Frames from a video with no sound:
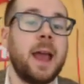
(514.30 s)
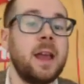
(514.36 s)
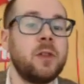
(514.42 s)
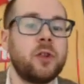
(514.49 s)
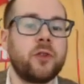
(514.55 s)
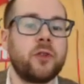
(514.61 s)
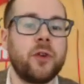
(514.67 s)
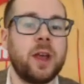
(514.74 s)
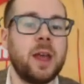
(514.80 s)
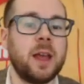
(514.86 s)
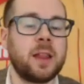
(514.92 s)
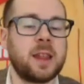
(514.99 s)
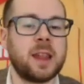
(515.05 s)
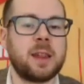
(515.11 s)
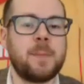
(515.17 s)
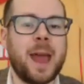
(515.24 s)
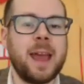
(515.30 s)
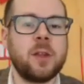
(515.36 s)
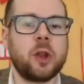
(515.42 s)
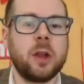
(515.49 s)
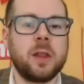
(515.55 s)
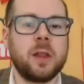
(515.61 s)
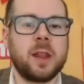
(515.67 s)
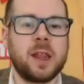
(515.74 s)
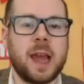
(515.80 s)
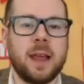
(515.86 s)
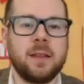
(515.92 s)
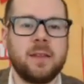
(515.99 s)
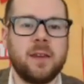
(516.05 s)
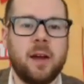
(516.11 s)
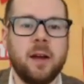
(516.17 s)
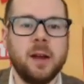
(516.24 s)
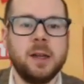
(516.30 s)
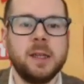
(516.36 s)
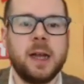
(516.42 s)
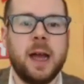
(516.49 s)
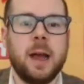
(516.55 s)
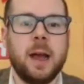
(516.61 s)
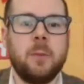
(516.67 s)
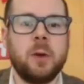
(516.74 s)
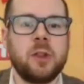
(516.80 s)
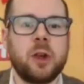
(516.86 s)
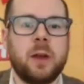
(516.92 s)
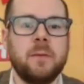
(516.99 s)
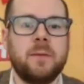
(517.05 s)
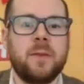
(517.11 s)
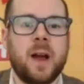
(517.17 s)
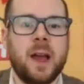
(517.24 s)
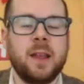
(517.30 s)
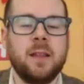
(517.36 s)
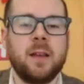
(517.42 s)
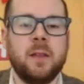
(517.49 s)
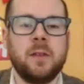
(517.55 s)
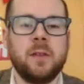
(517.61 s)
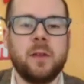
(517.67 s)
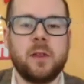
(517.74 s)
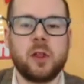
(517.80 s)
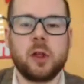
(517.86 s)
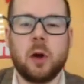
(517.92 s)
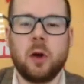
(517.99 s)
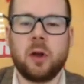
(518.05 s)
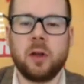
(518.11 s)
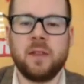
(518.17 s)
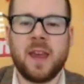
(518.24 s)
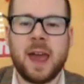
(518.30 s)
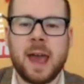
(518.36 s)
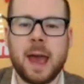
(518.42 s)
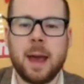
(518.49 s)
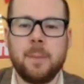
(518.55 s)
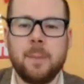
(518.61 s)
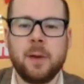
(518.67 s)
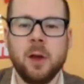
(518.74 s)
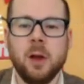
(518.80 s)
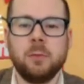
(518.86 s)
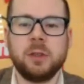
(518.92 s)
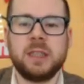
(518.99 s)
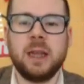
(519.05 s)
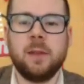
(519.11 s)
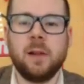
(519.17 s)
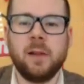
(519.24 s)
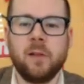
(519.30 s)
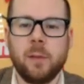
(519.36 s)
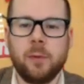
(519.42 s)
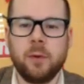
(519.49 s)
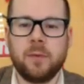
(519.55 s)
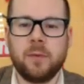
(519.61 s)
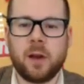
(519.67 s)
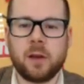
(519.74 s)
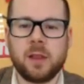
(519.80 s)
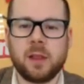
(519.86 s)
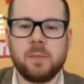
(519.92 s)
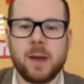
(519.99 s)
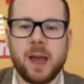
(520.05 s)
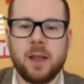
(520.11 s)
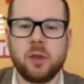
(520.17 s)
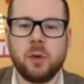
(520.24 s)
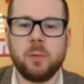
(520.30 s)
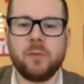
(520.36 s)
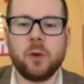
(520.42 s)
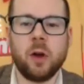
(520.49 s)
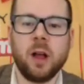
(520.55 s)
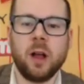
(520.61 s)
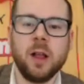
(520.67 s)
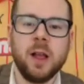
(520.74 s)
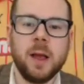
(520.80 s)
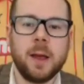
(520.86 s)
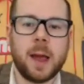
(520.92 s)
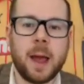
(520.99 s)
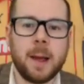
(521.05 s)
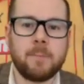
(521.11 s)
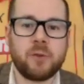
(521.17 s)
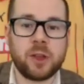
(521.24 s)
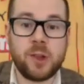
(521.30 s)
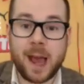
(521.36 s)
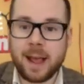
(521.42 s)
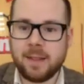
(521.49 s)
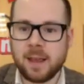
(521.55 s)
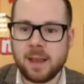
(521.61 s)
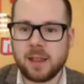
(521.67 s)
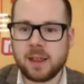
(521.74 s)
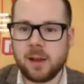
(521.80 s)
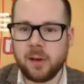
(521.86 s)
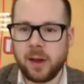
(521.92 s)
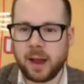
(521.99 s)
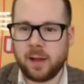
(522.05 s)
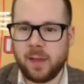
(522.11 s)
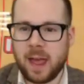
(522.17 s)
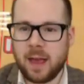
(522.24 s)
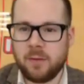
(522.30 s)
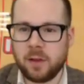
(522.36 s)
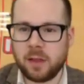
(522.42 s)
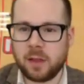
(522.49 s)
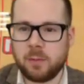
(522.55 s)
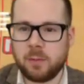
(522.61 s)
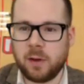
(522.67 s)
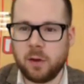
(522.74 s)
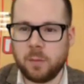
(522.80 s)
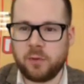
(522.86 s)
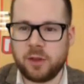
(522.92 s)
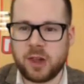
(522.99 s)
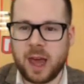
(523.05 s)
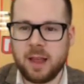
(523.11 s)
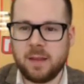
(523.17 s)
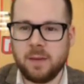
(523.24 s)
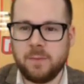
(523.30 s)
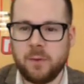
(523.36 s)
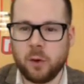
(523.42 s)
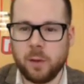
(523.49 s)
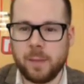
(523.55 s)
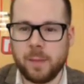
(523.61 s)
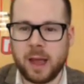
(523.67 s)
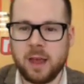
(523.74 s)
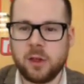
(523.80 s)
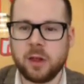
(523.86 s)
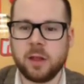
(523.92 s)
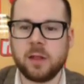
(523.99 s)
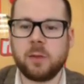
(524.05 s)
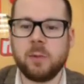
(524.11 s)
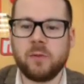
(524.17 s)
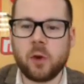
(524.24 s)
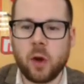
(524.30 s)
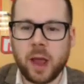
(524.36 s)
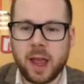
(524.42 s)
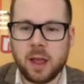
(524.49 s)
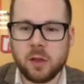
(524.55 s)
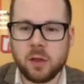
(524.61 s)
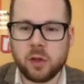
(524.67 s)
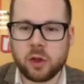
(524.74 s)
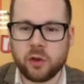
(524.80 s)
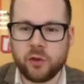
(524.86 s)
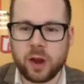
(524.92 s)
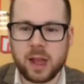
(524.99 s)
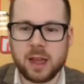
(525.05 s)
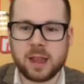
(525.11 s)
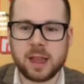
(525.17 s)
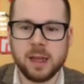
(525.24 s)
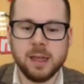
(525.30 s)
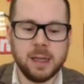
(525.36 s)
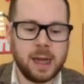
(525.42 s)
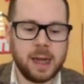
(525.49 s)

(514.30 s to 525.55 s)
injury and suspension center, which you can find under the soccer tab, we'll see that Liverpool versus Man U, we've got projected starting 11s, we've got projected formations, we've got injuries.